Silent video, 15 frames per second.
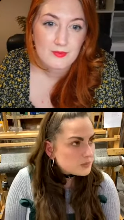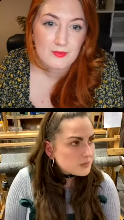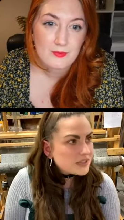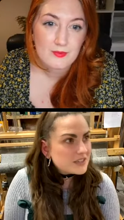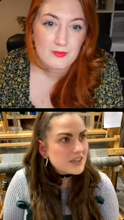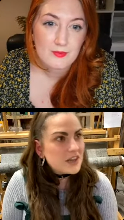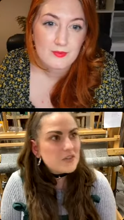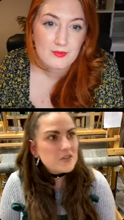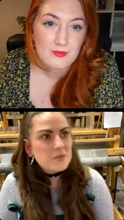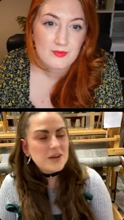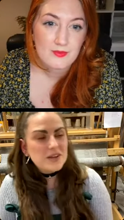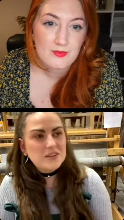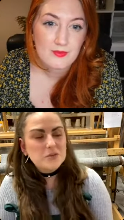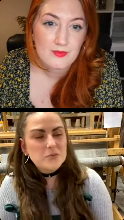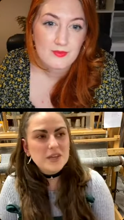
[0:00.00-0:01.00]
Speaker 1: Mental Health
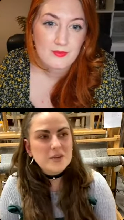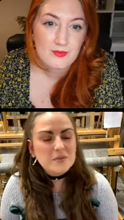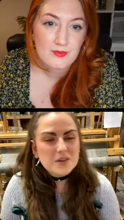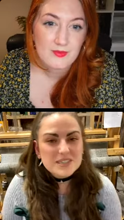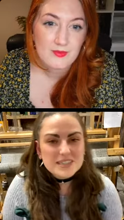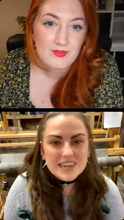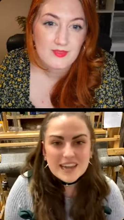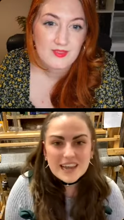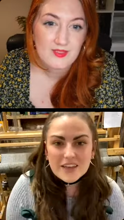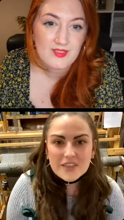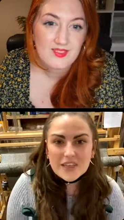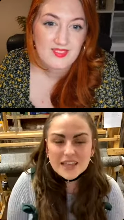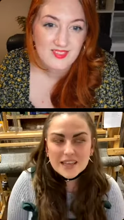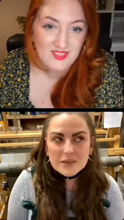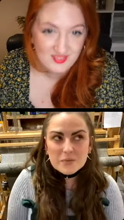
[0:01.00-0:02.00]
Awareness Week, wasn't it? I
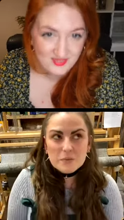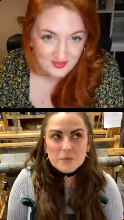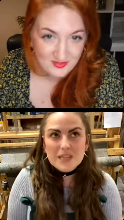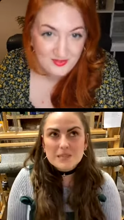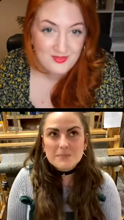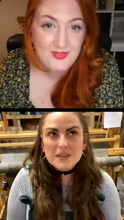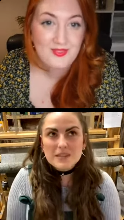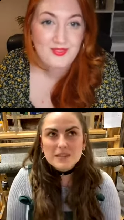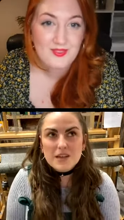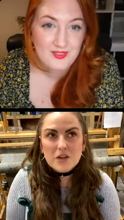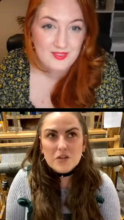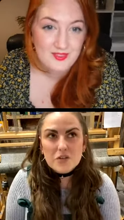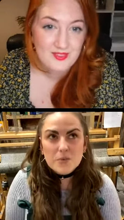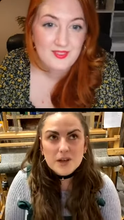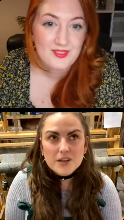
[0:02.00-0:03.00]
think it's Mental
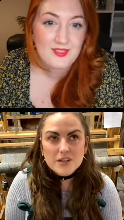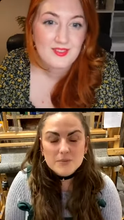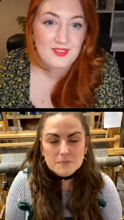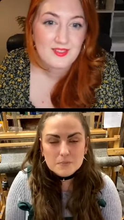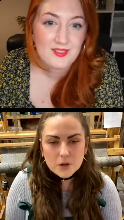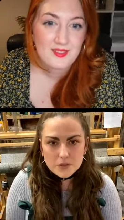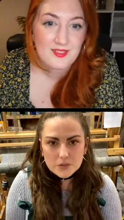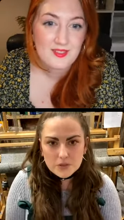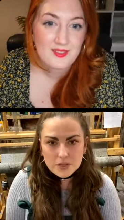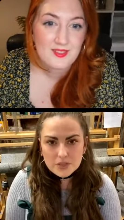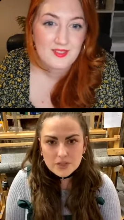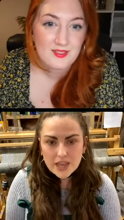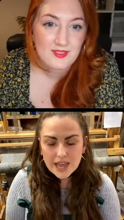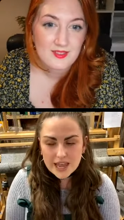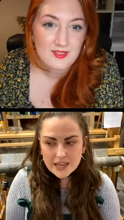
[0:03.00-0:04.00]
Health Awareness Month
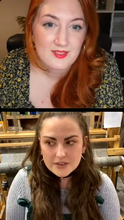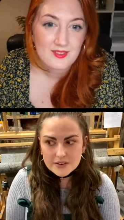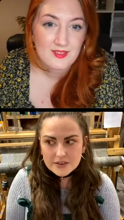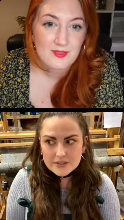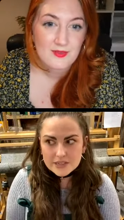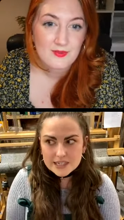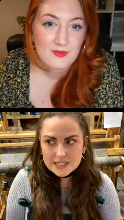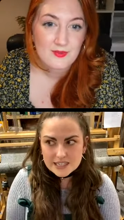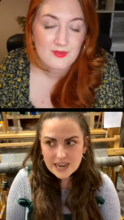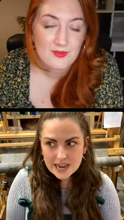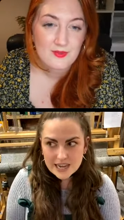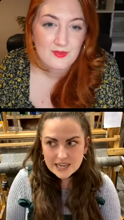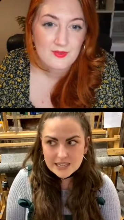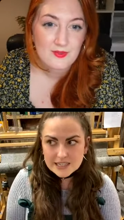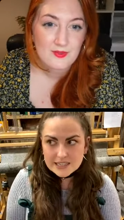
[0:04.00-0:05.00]
in the
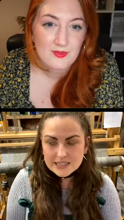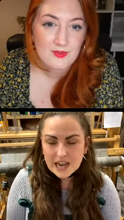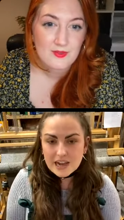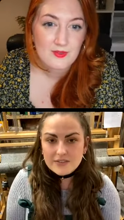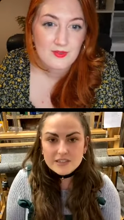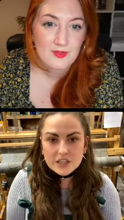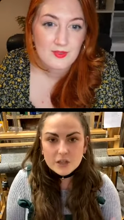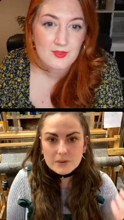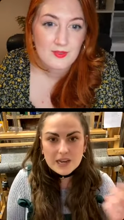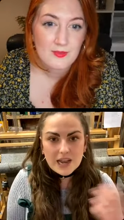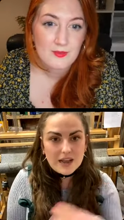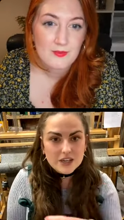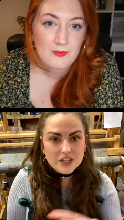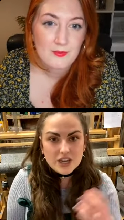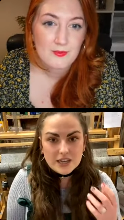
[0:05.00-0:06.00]
States, I've still been
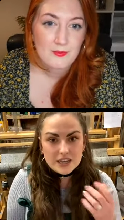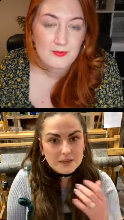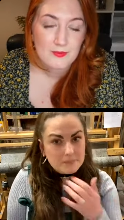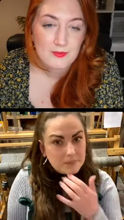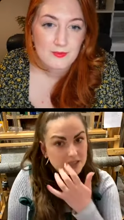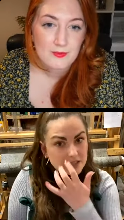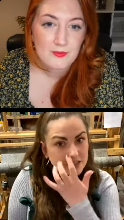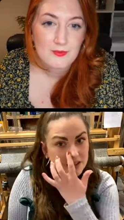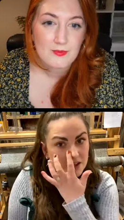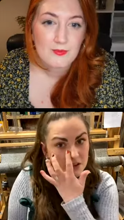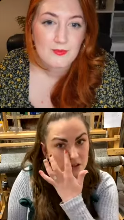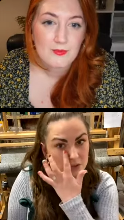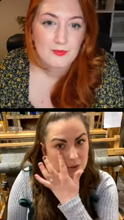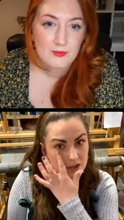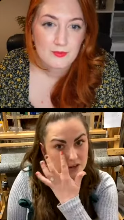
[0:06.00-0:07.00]
hashtagging Mental
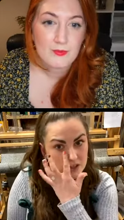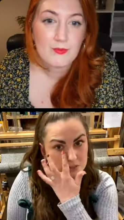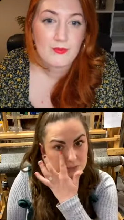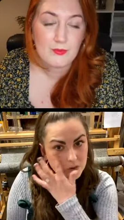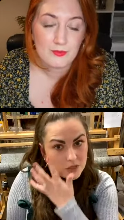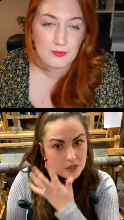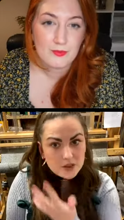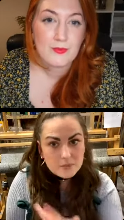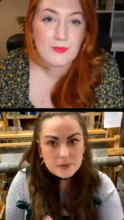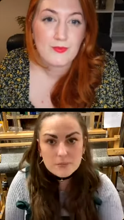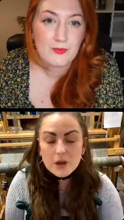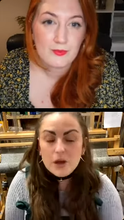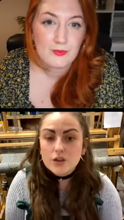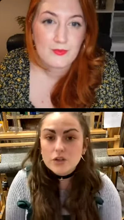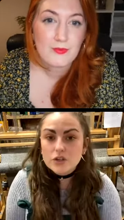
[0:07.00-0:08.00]
Health Awareness Month on my
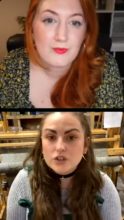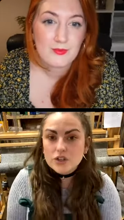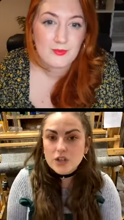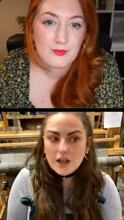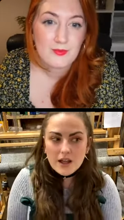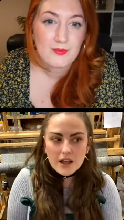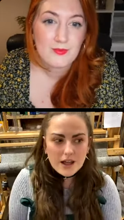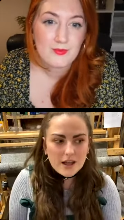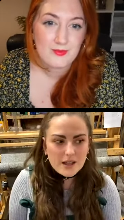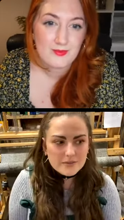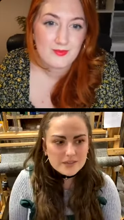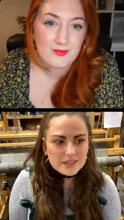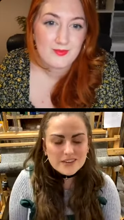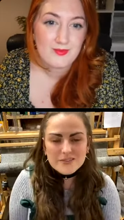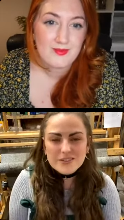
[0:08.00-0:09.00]
posts. Um,
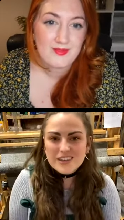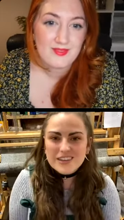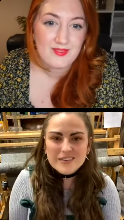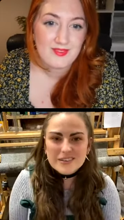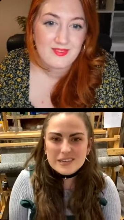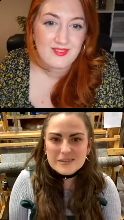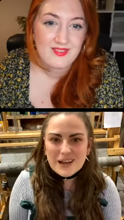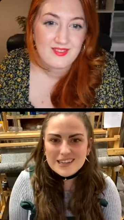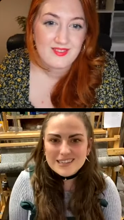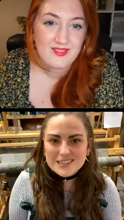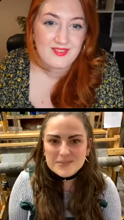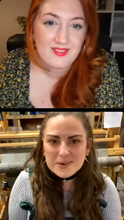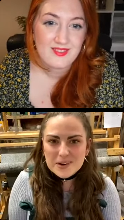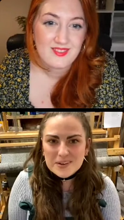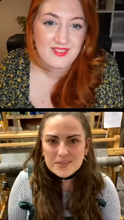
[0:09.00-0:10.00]
so I don't really think it really matters
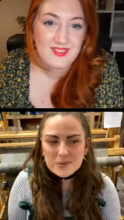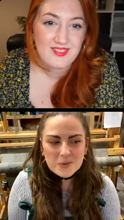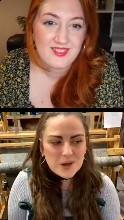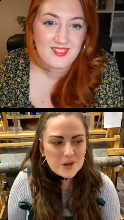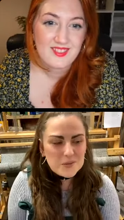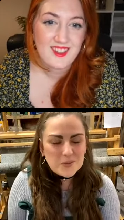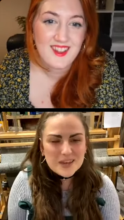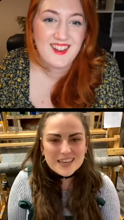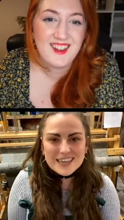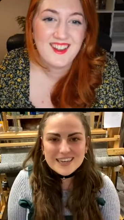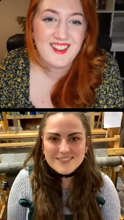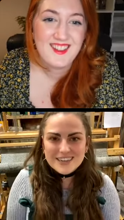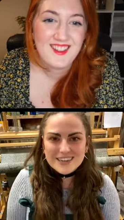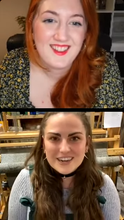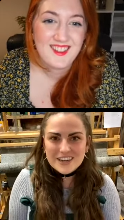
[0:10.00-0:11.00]
where in the world we live,
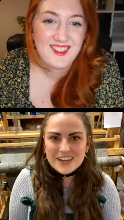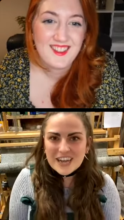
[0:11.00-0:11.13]
you know.